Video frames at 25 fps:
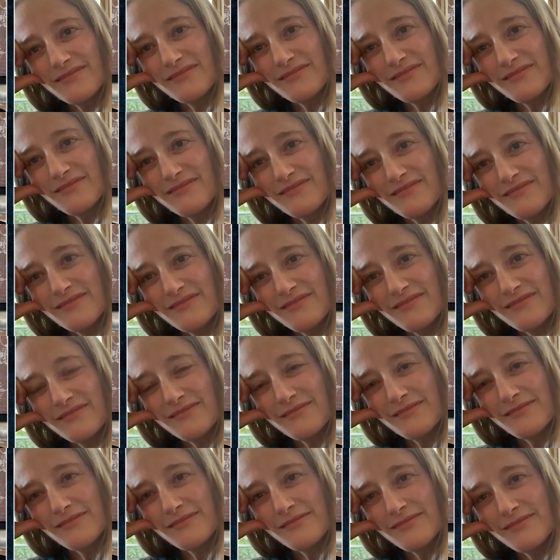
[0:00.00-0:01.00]

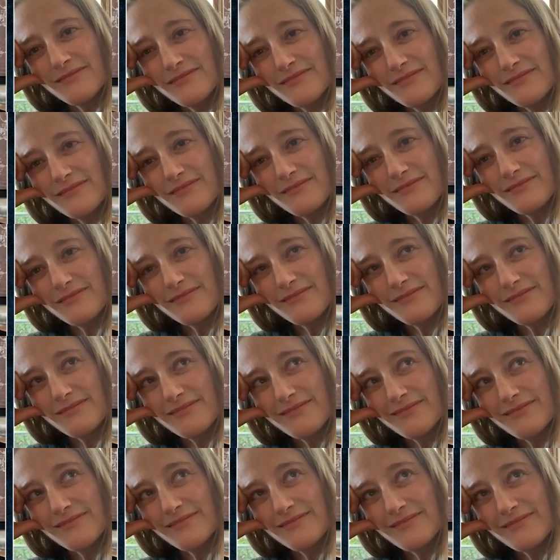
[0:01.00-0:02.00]

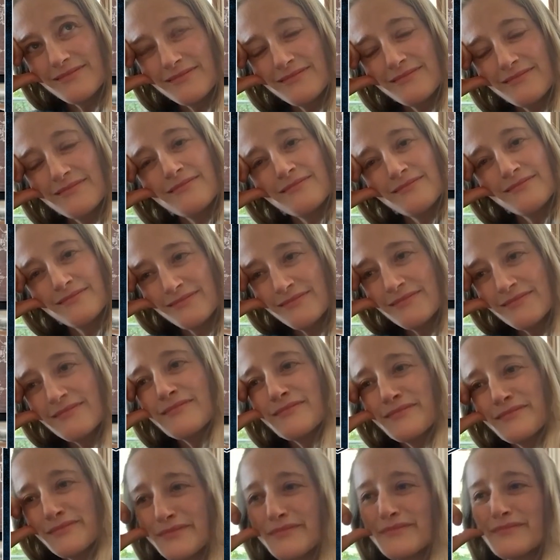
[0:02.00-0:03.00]

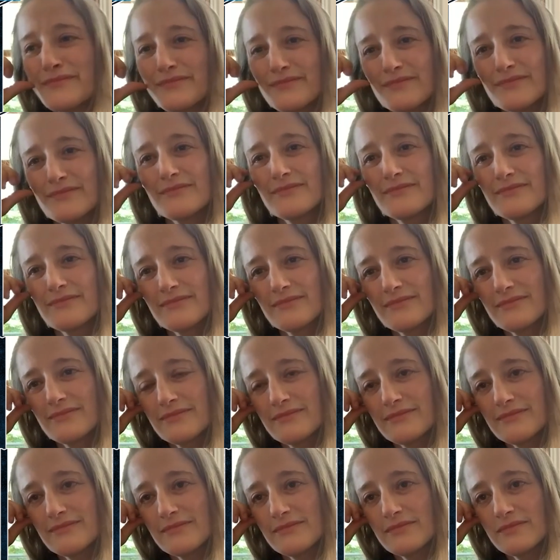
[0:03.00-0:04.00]

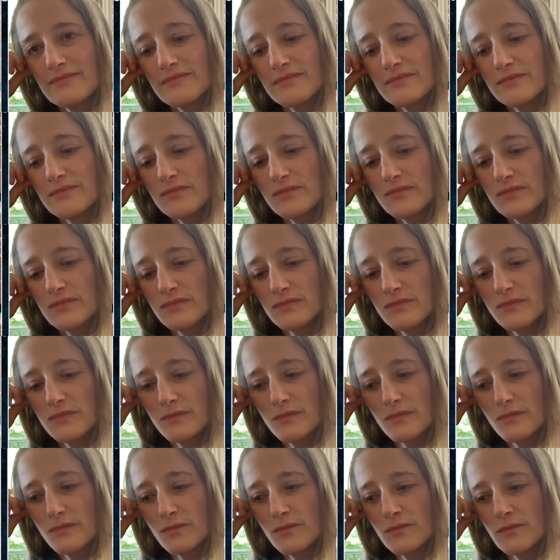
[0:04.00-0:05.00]

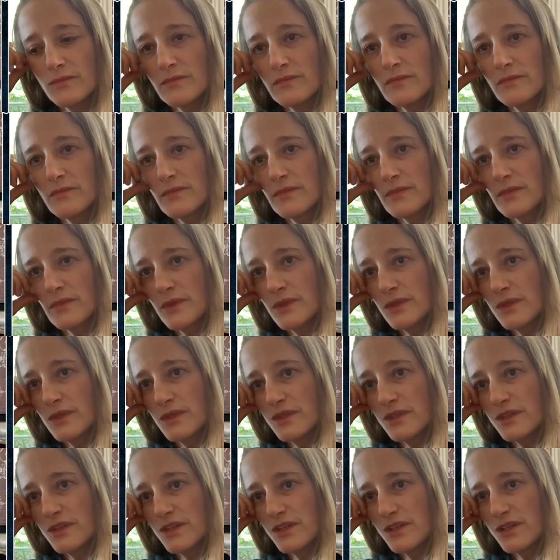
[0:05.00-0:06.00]

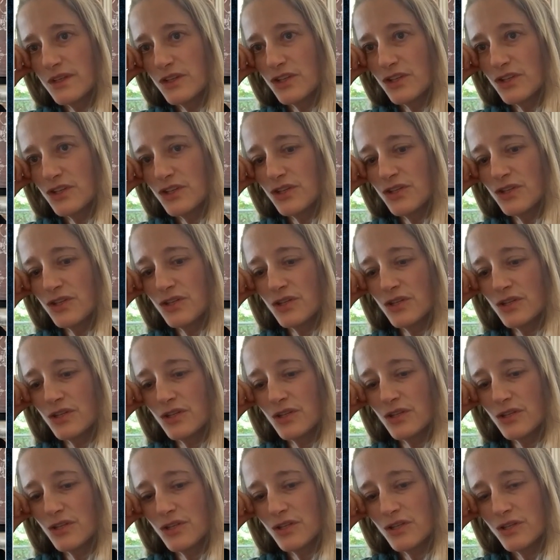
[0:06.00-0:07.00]

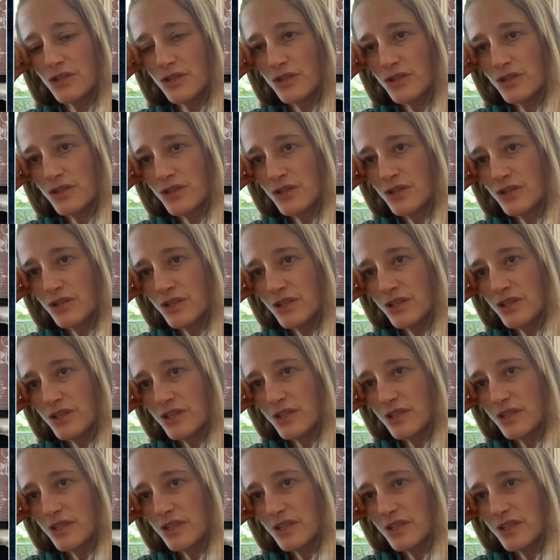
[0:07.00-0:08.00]
[no speech]